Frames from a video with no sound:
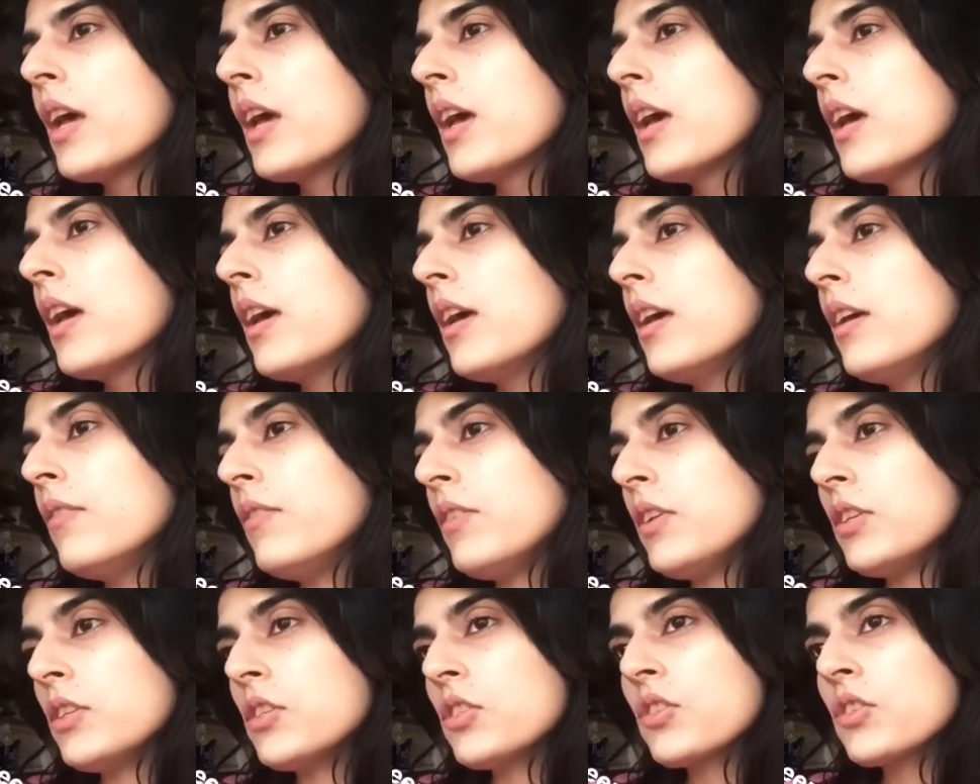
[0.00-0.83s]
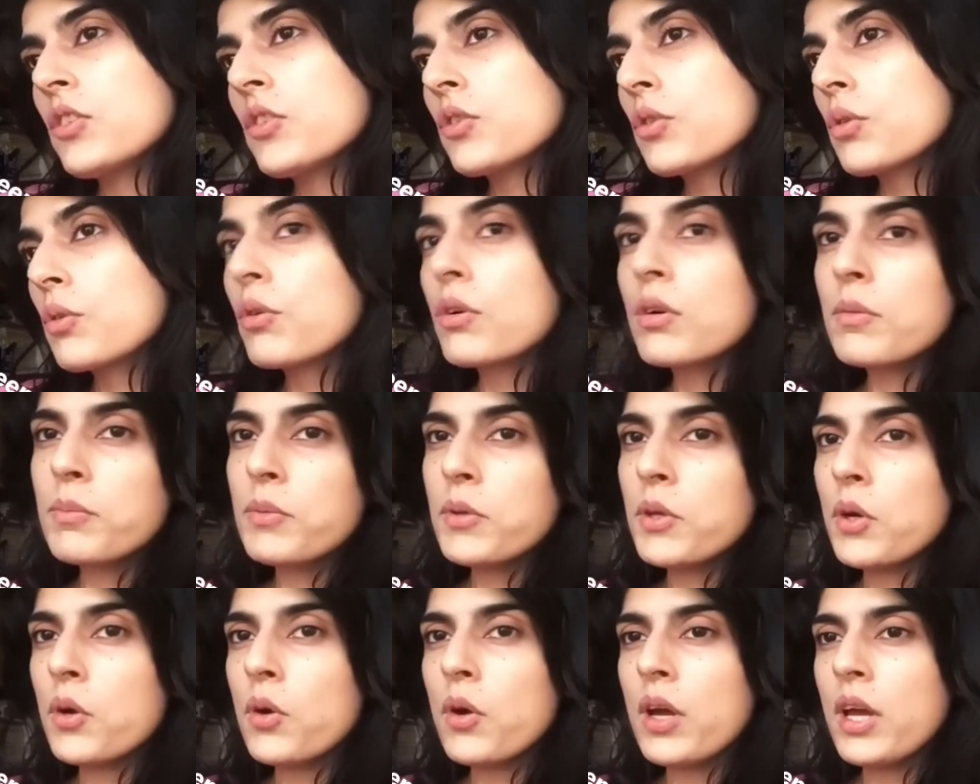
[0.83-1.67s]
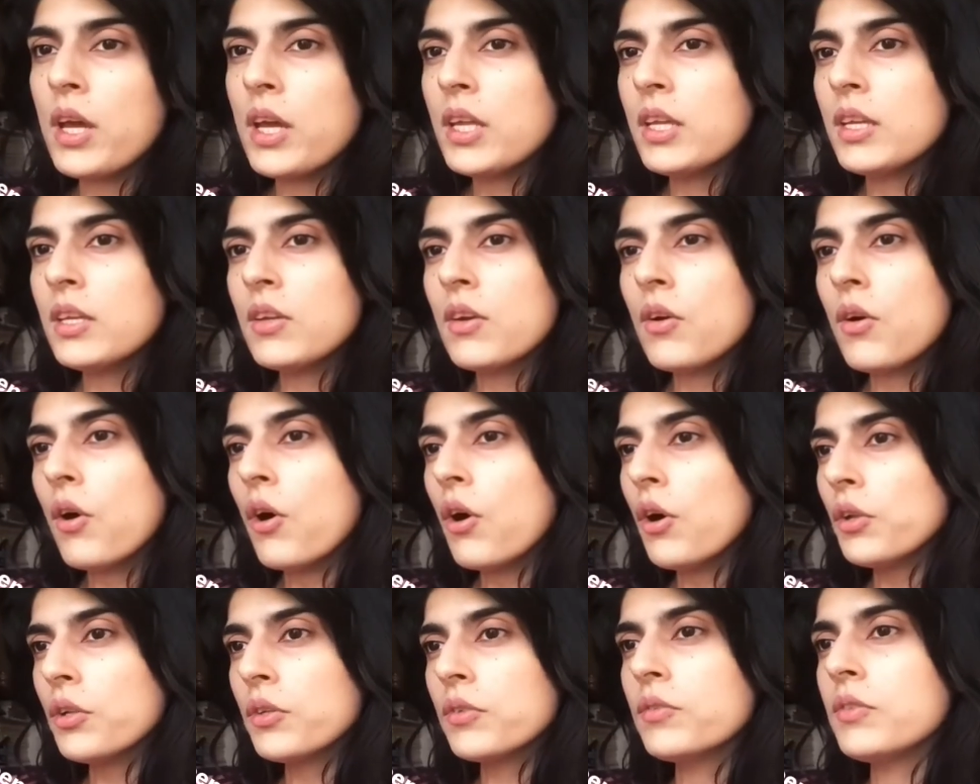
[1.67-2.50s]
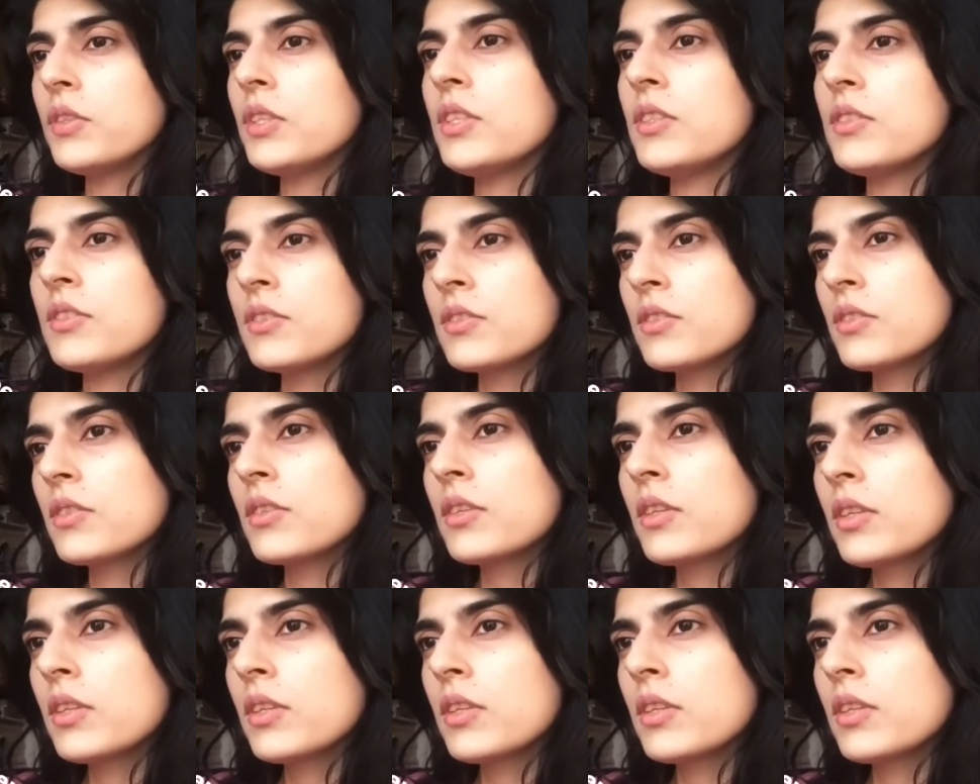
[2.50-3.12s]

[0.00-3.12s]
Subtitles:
a Venus in Scorpio, and all of these